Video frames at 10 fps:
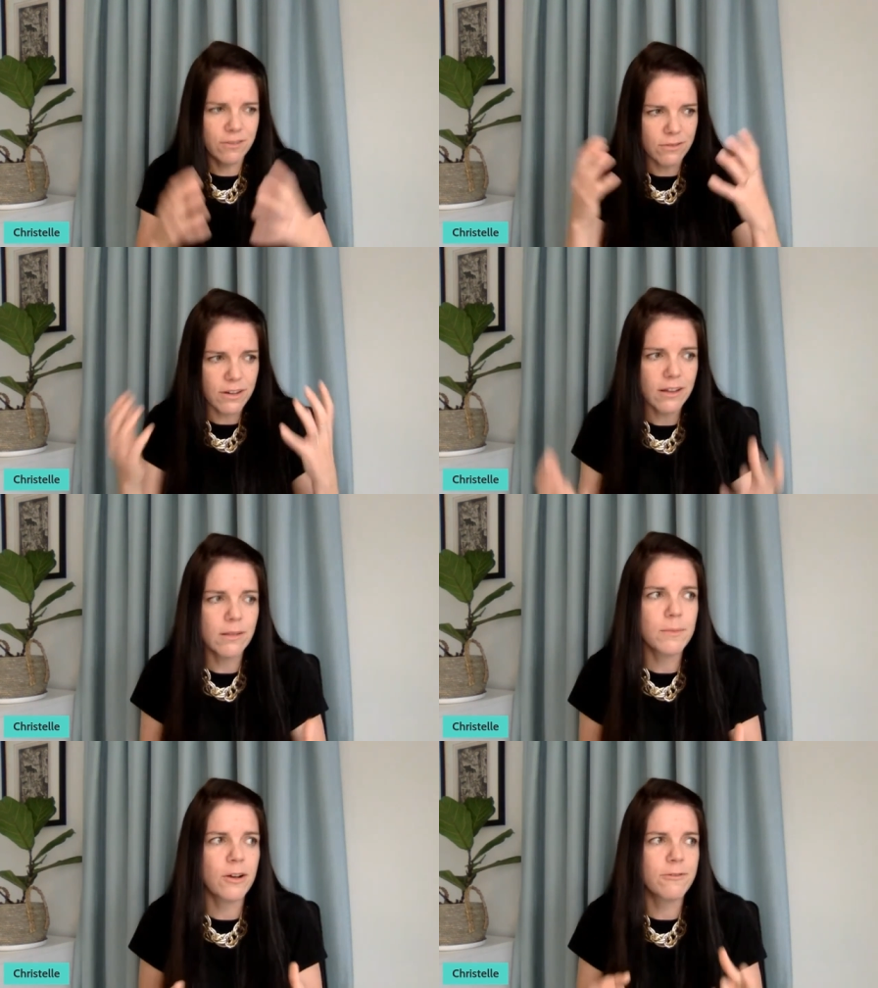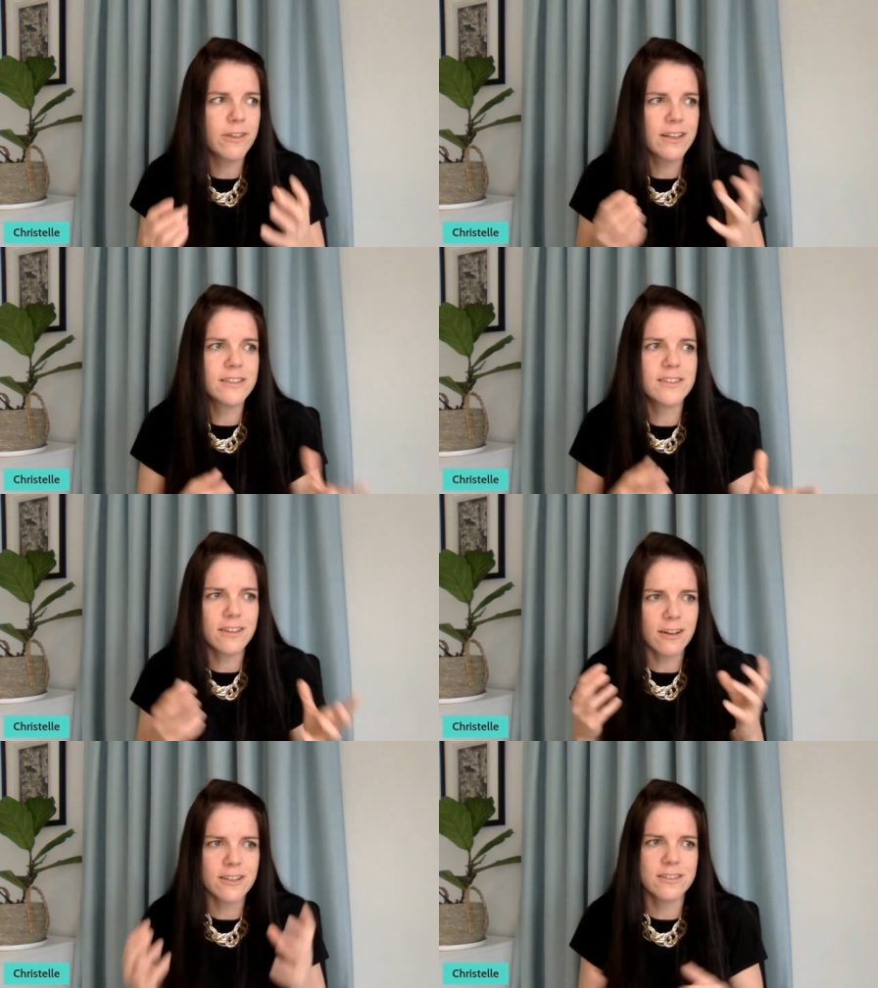realm of
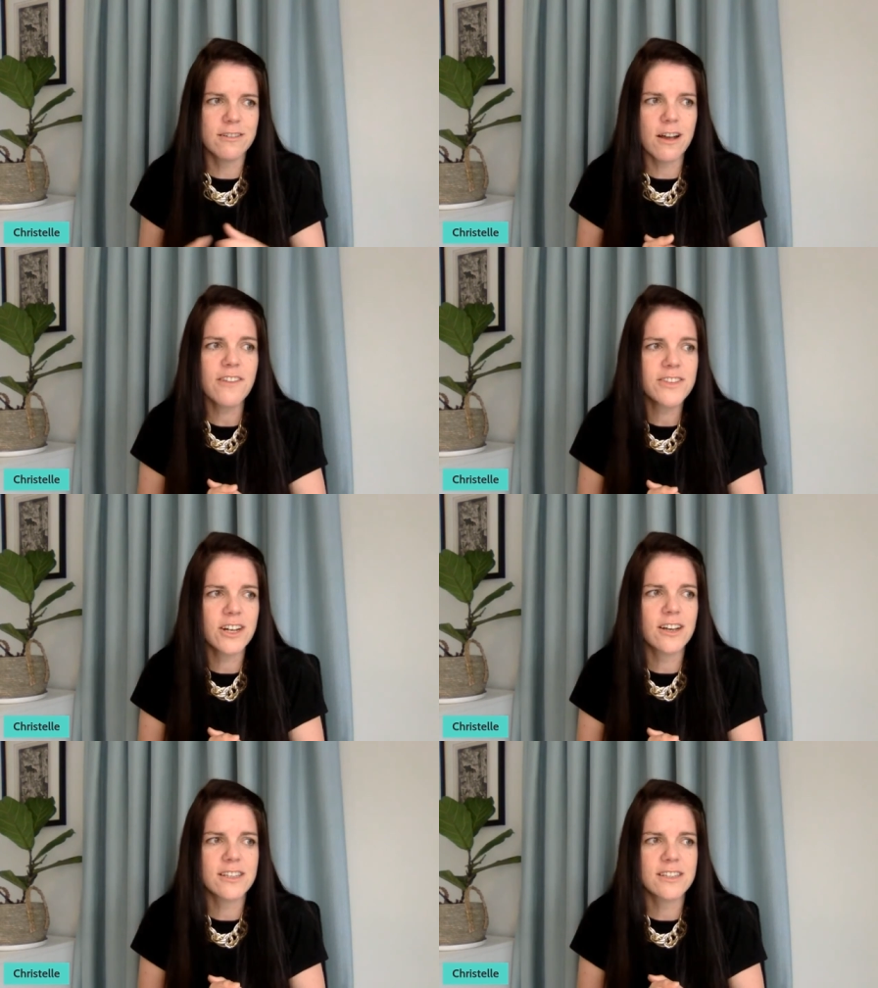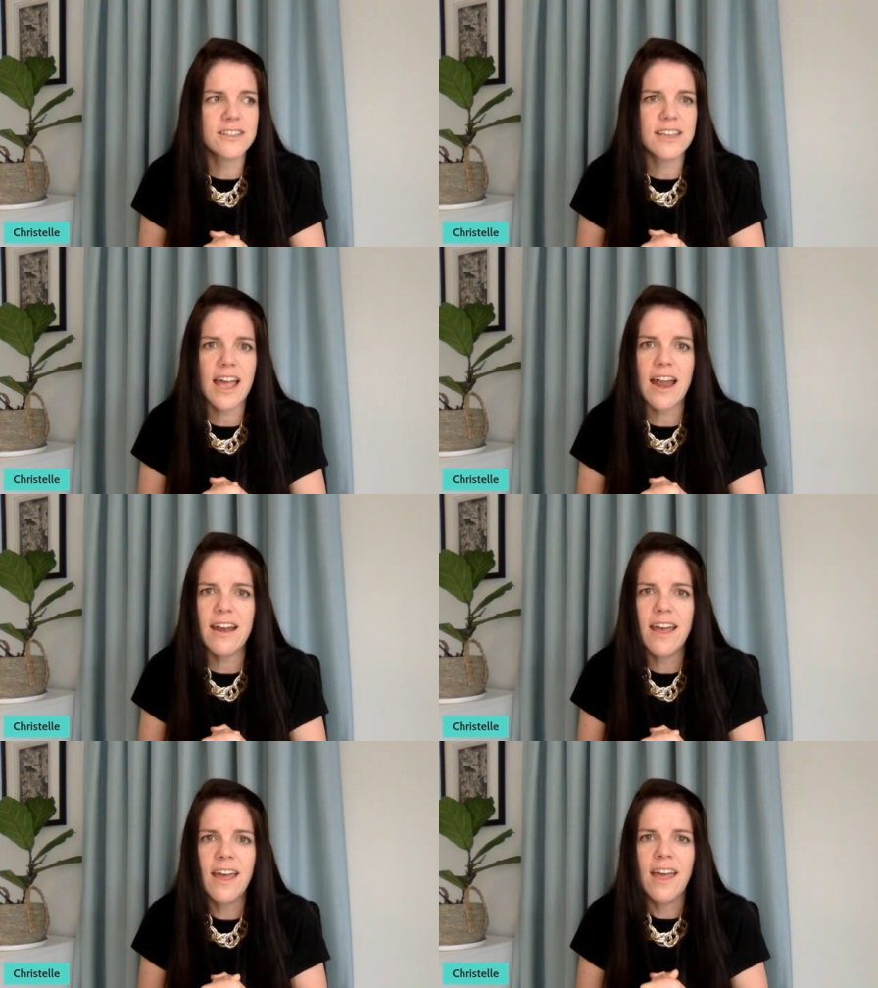kids' arts and crafts classes,
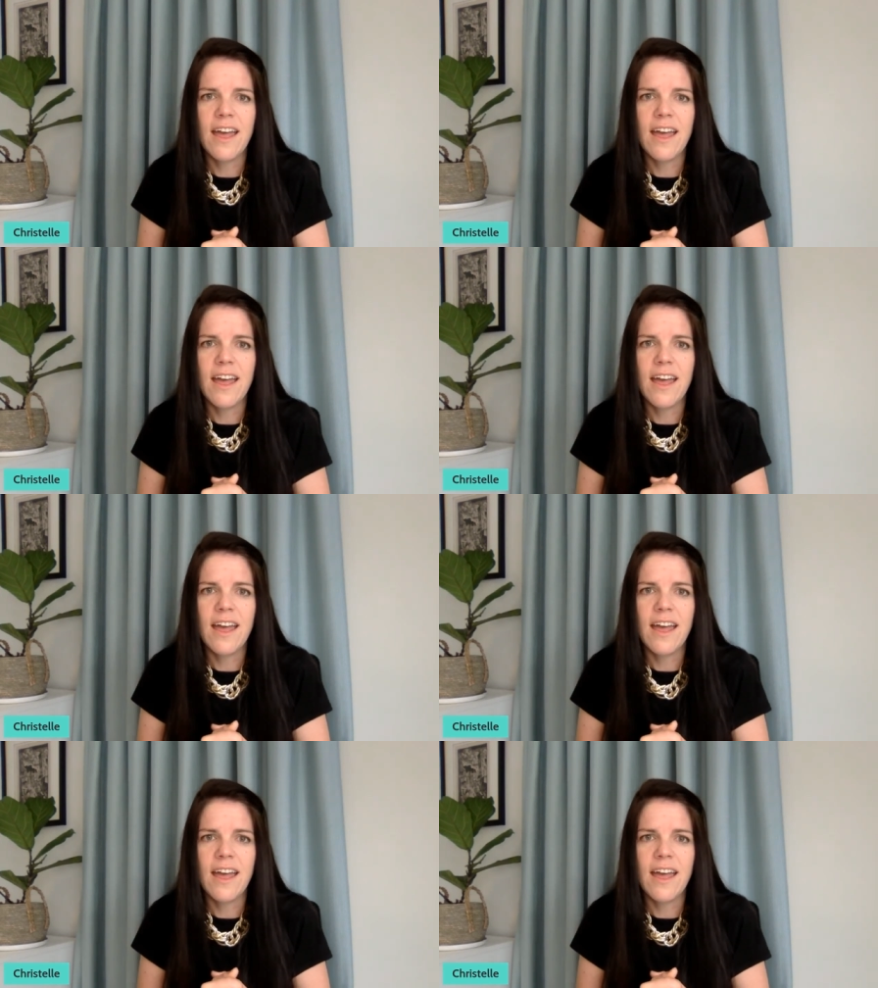and